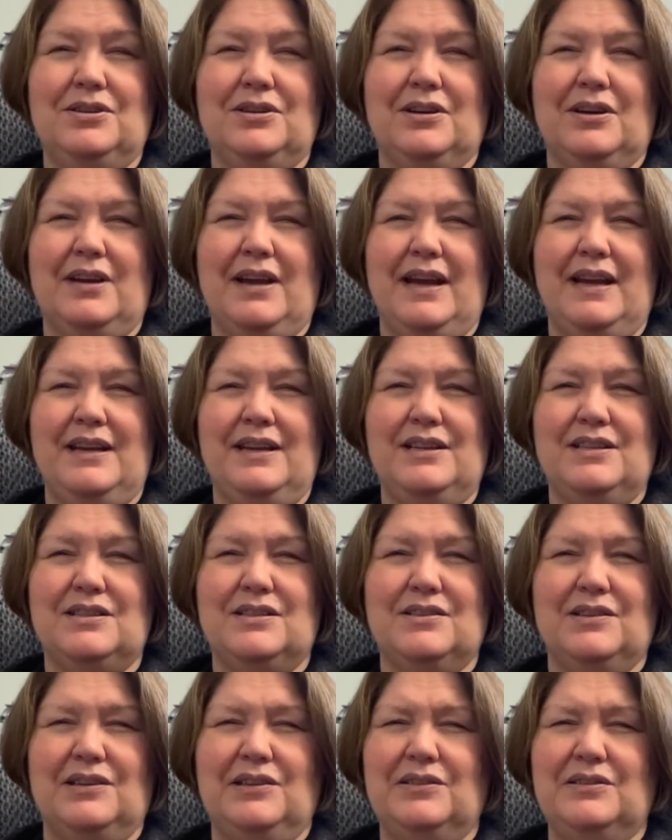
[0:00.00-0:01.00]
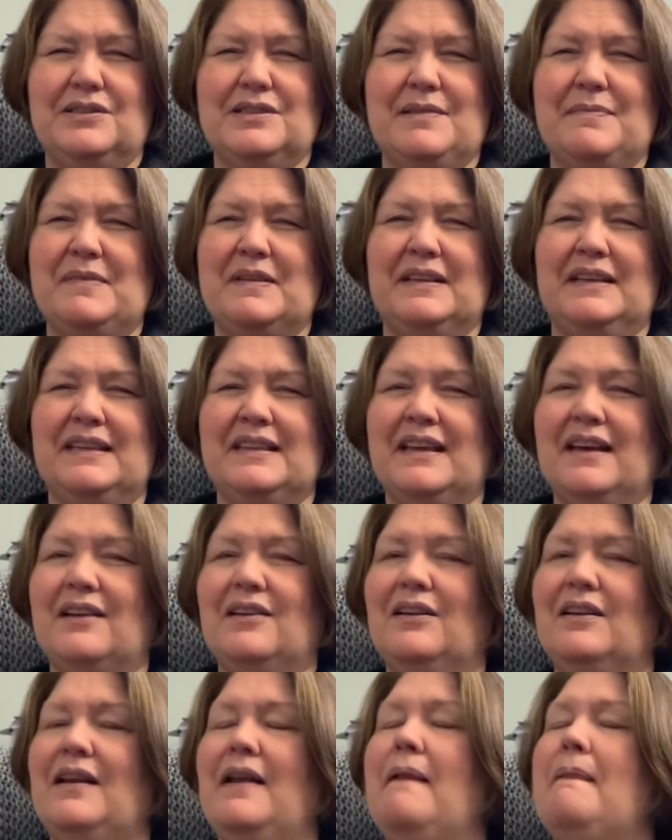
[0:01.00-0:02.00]
candy skull, something like that
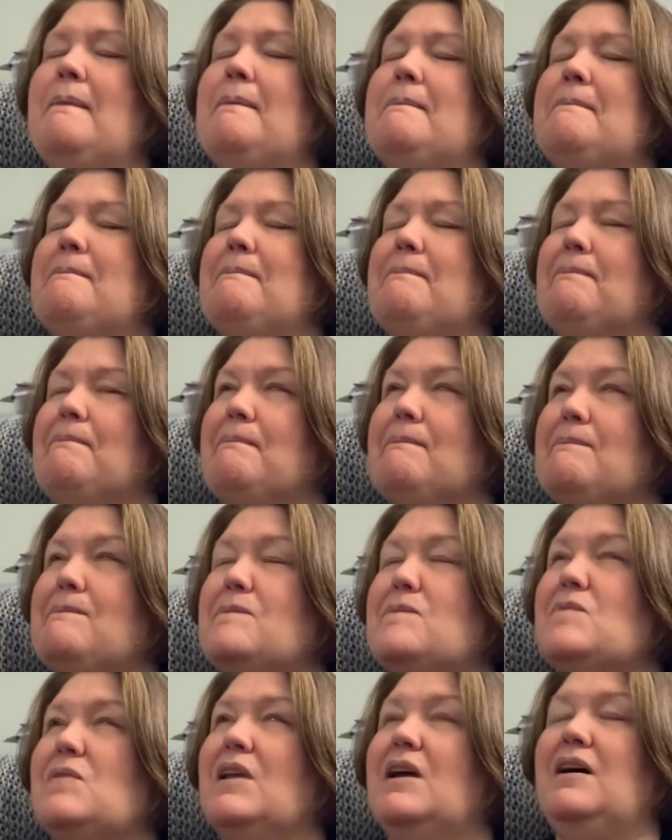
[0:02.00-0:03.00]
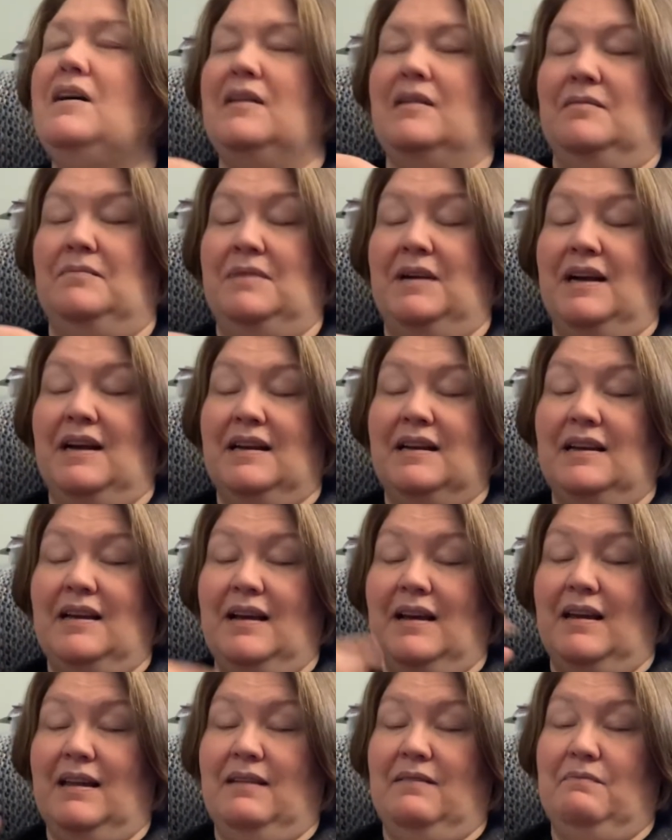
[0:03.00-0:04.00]
on it.
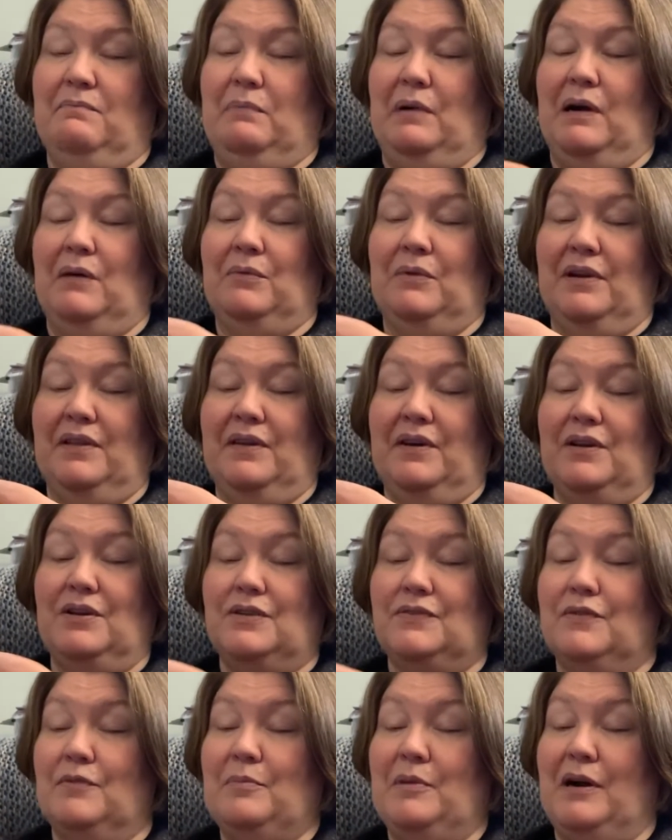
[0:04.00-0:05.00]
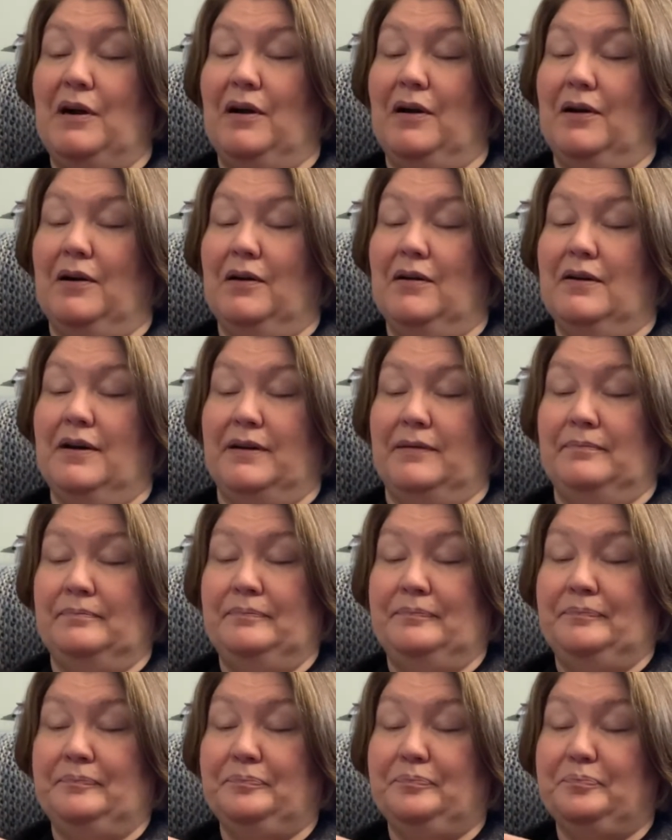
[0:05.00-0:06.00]
I bought one of those from her, and
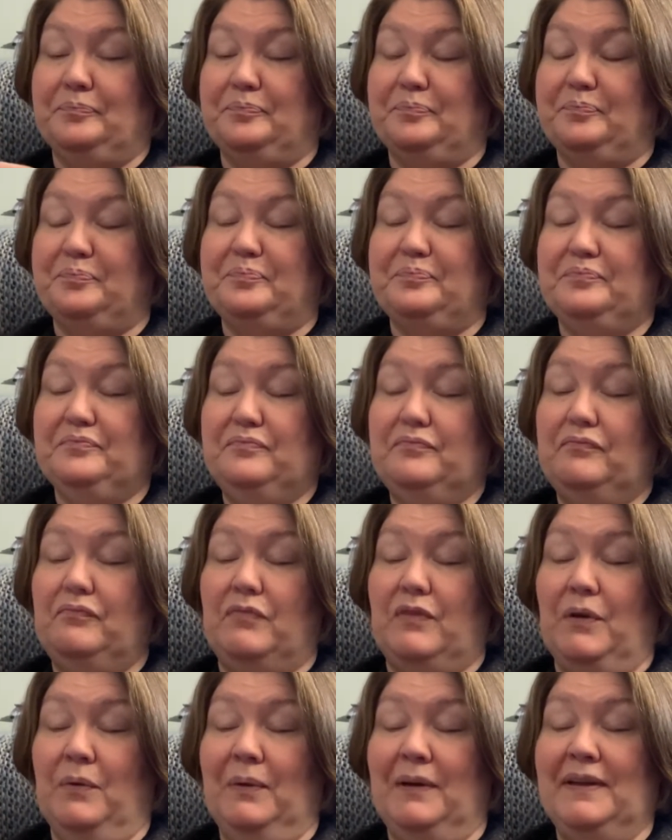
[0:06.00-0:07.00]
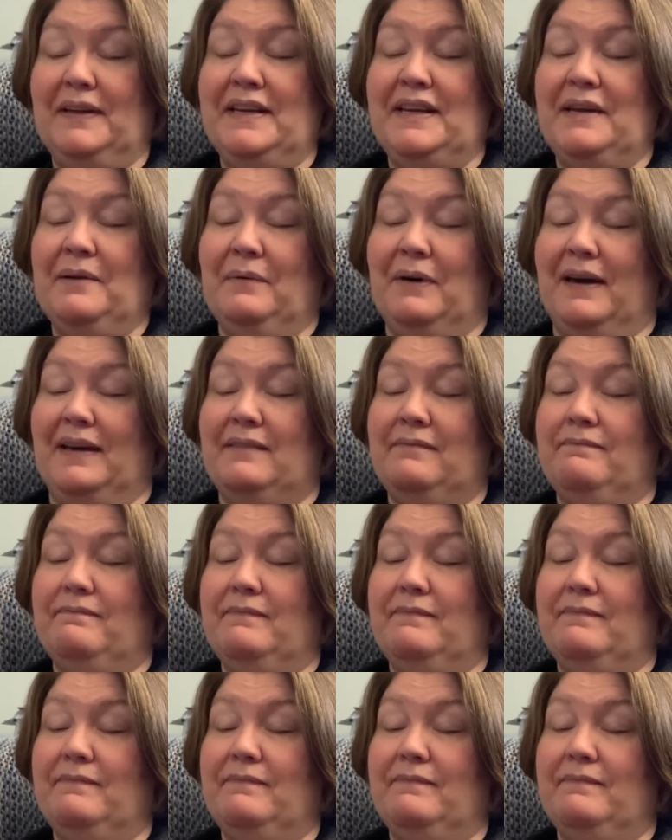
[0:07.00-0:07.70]
well, anyway,